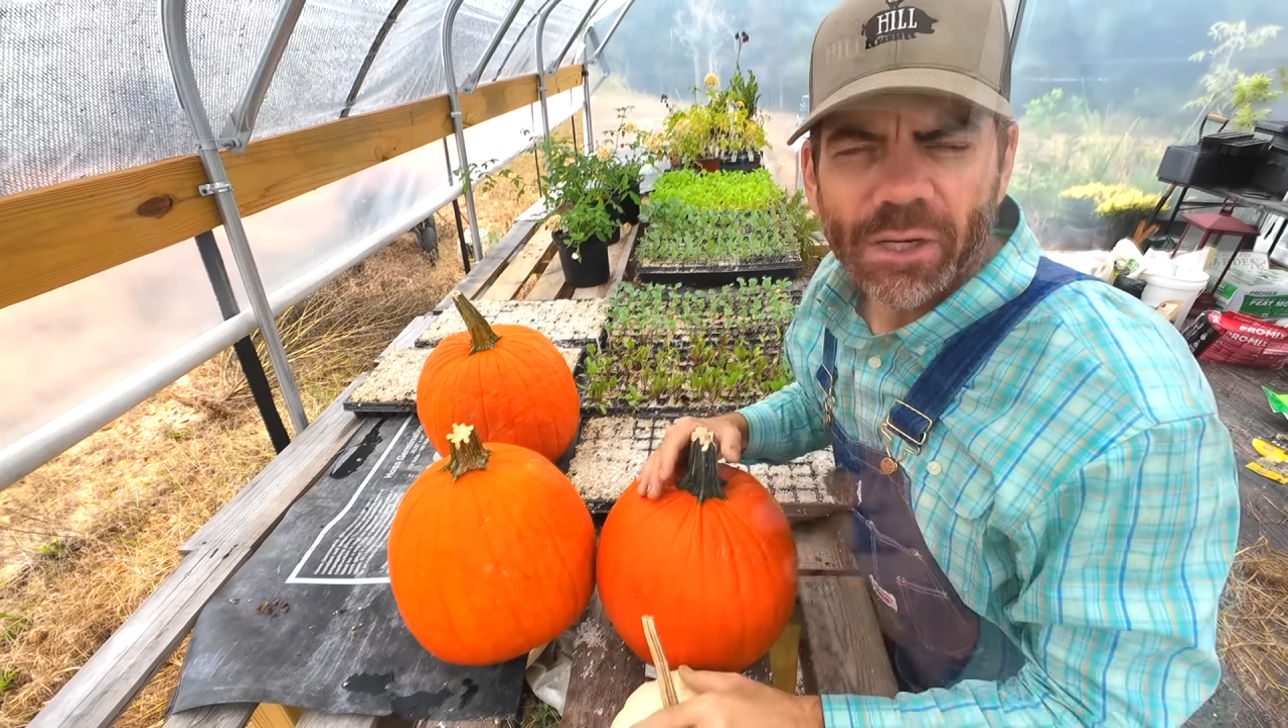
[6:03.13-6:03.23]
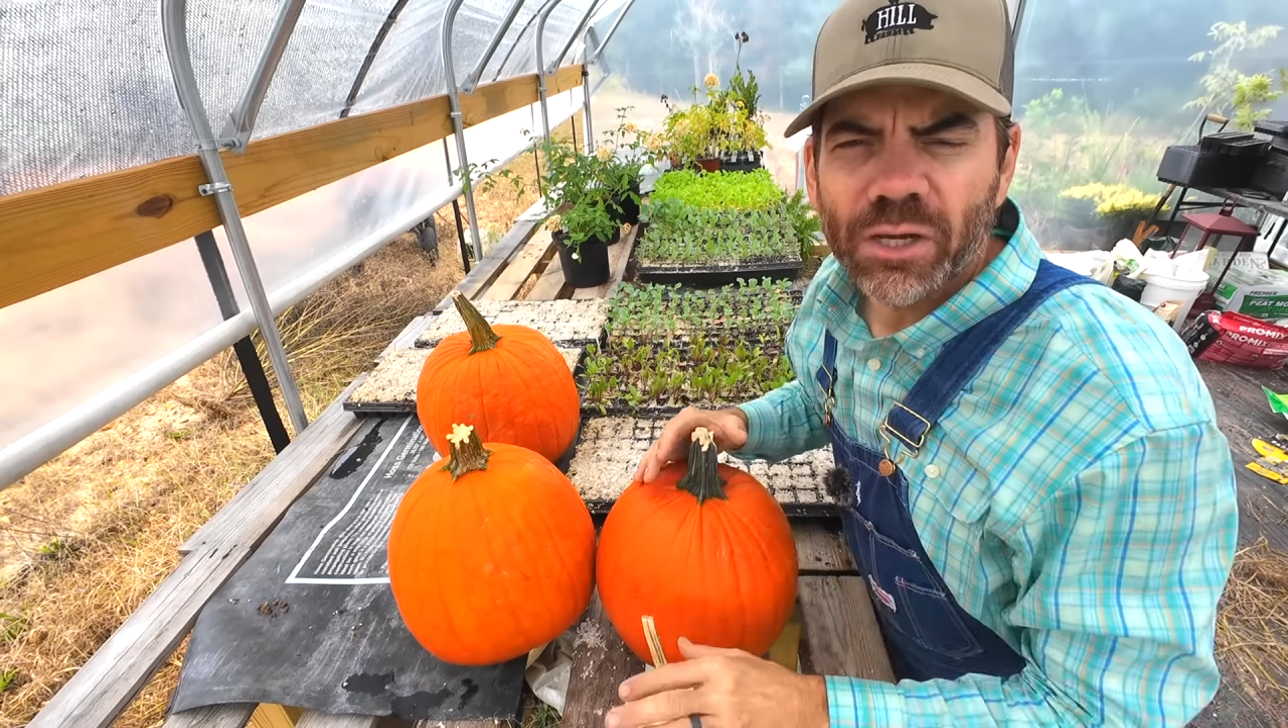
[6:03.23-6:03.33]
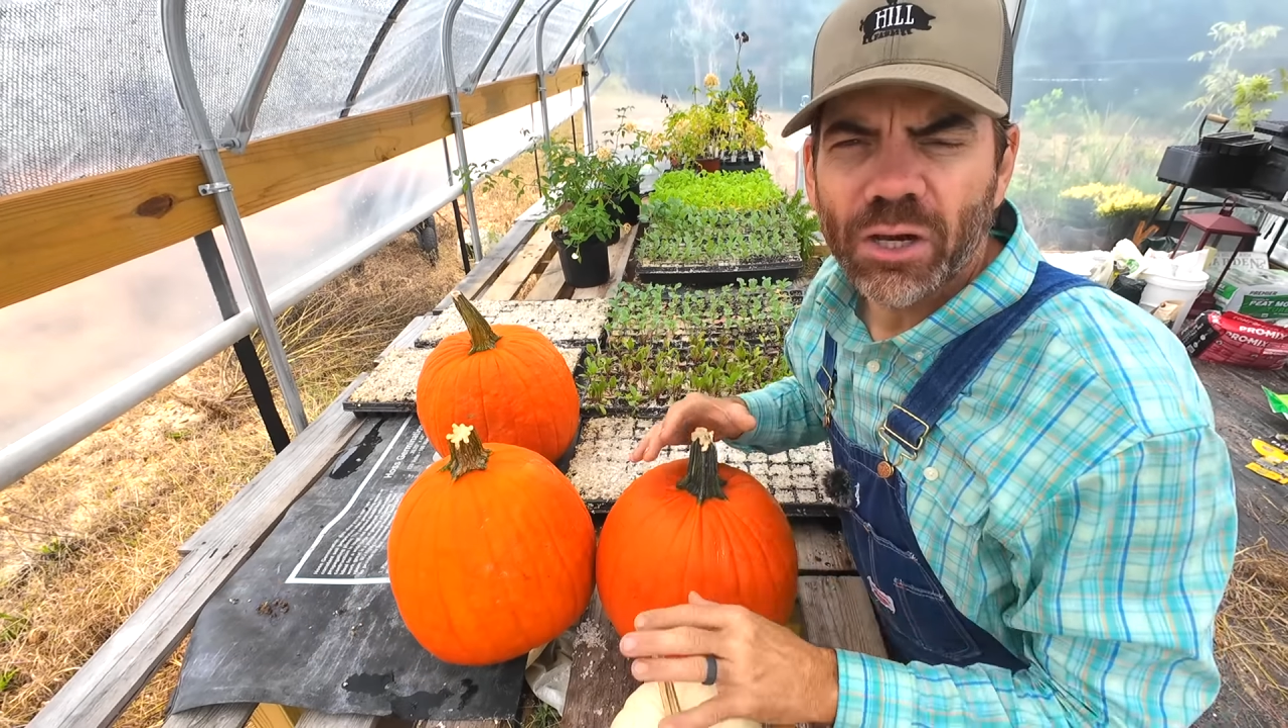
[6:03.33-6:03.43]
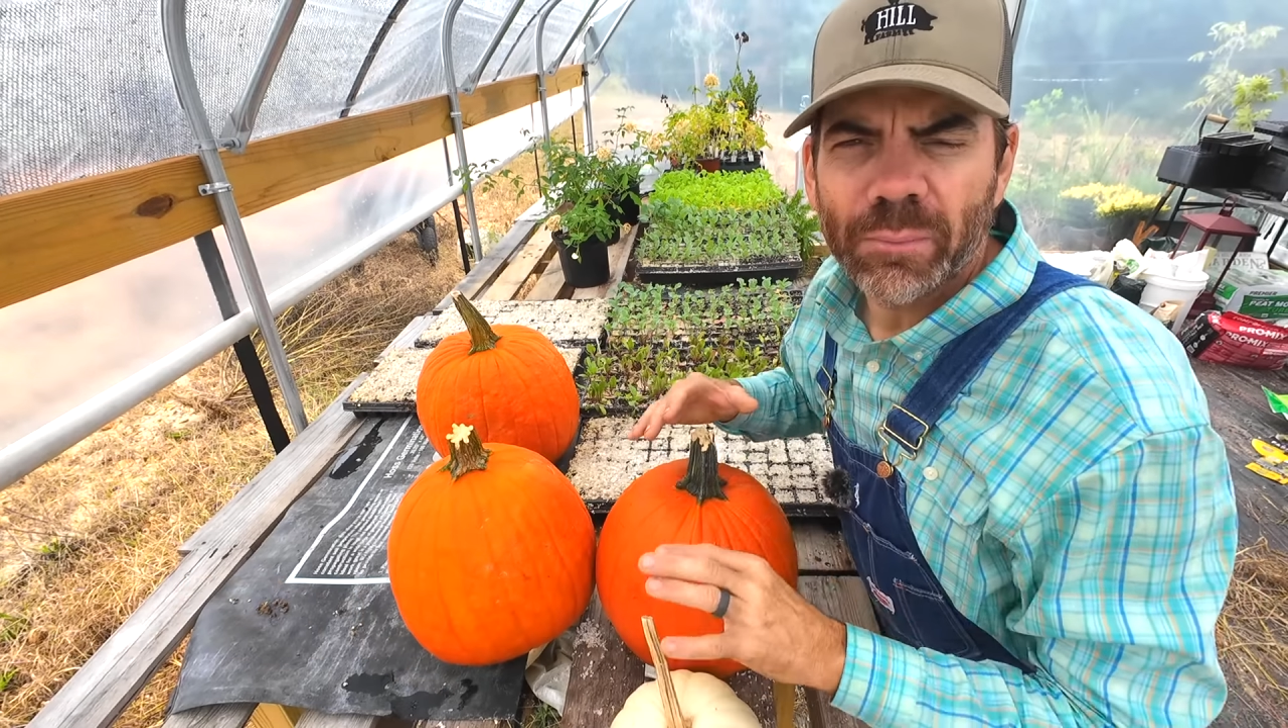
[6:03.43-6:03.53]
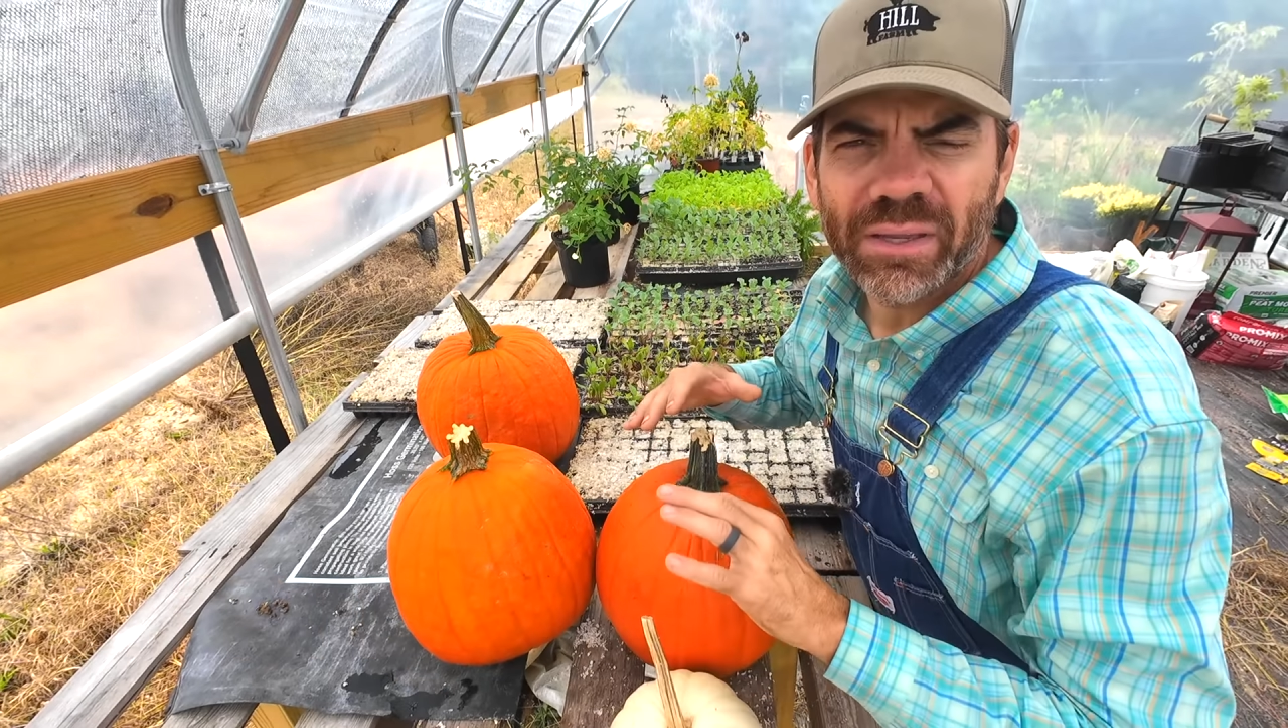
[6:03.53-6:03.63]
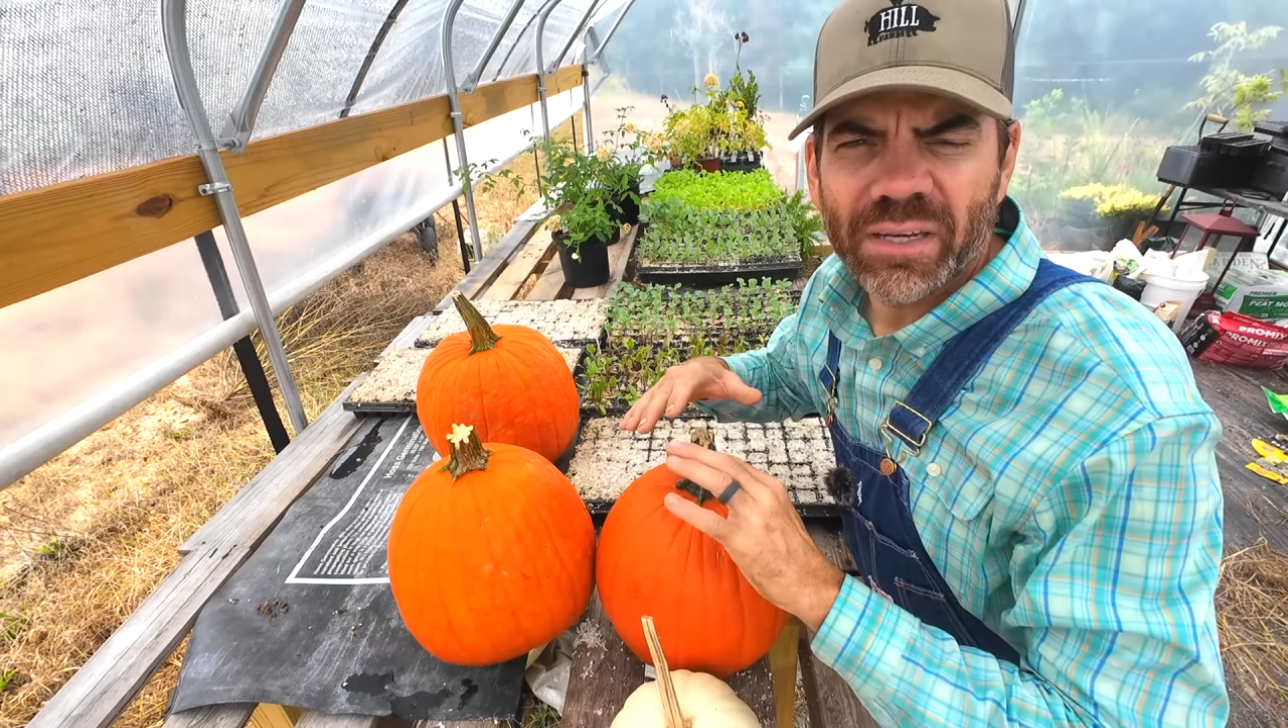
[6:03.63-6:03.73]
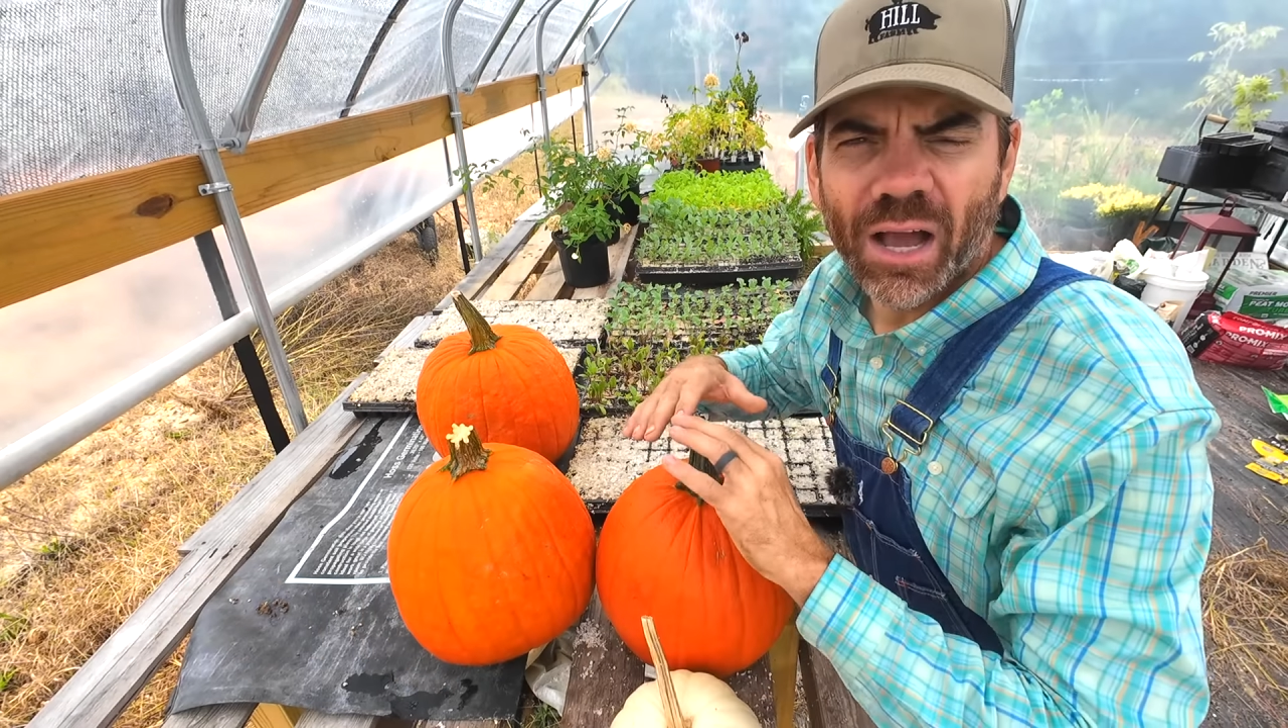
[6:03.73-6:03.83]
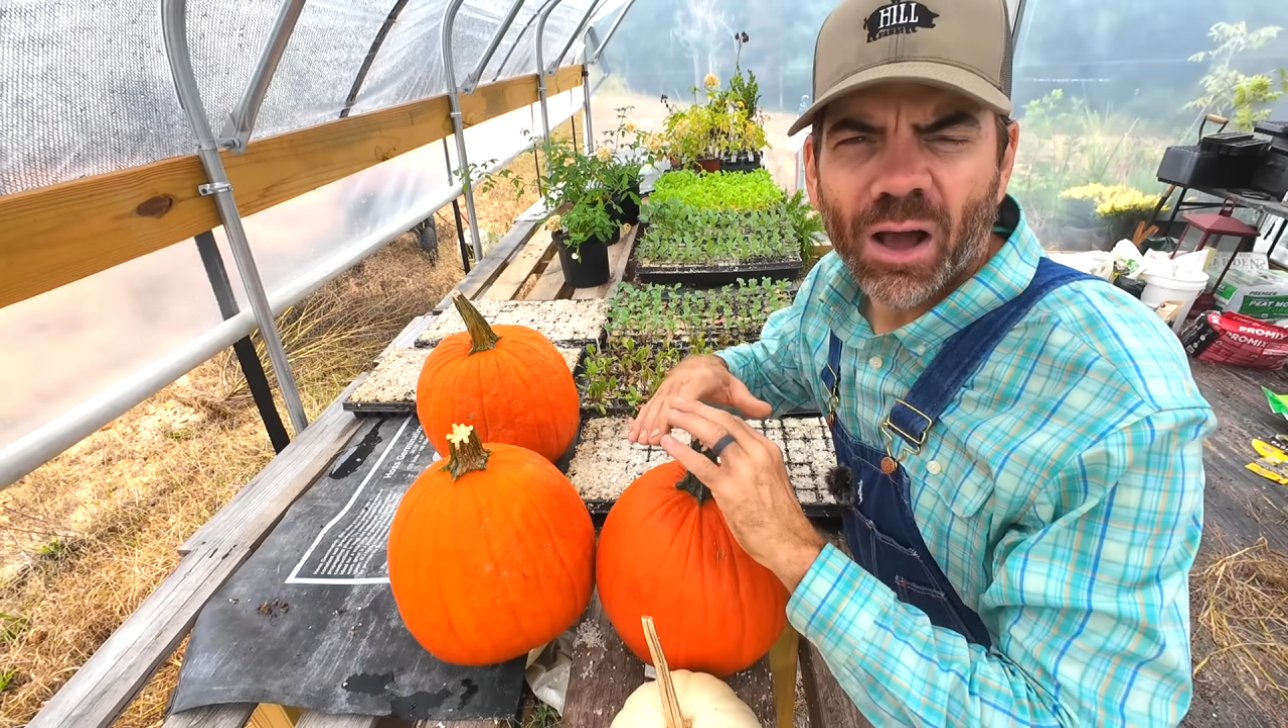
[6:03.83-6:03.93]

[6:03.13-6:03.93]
come in